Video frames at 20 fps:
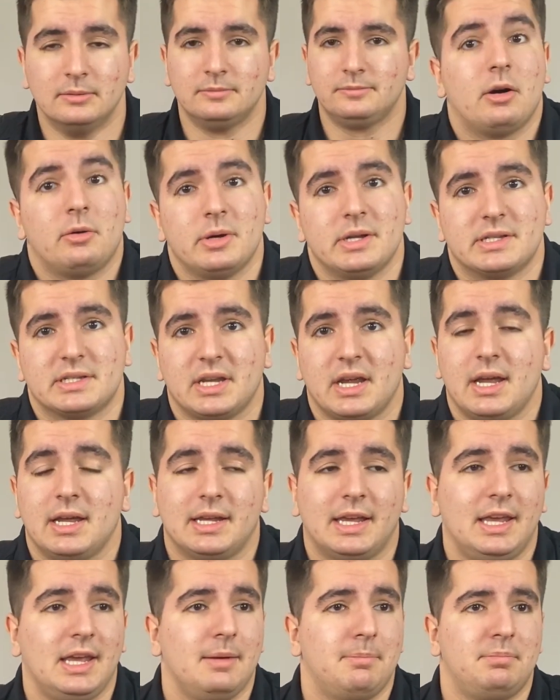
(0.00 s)
I always say
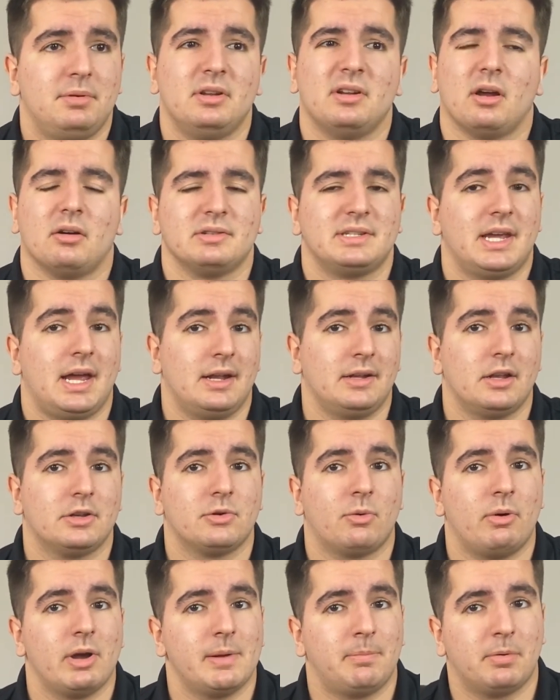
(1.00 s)
keep, you know, 10 to
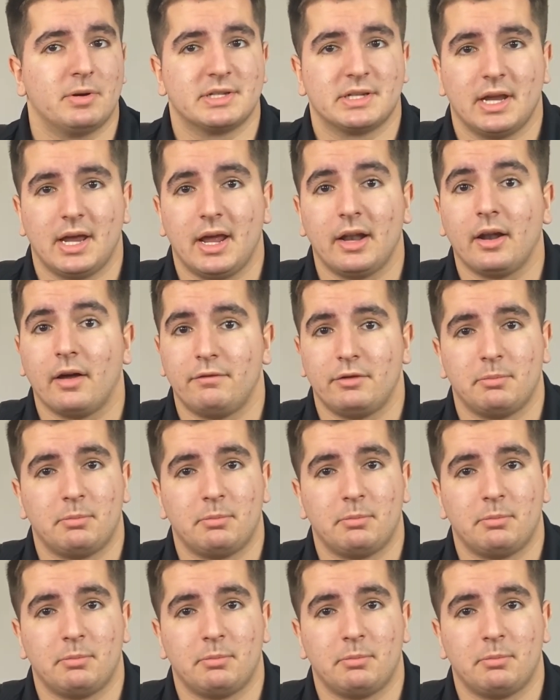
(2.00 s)
20% of your